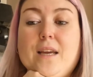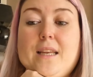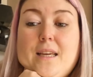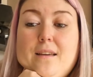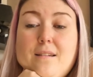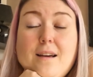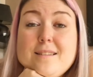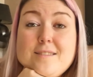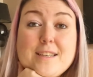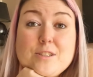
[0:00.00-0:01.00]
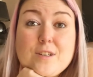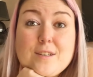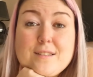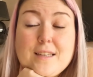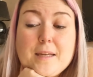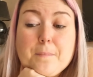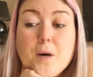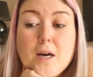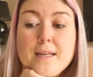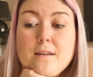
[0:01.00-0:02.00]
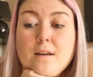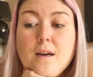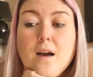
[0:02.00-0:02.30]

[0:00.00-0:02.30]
any hand-dyed yarn in mine,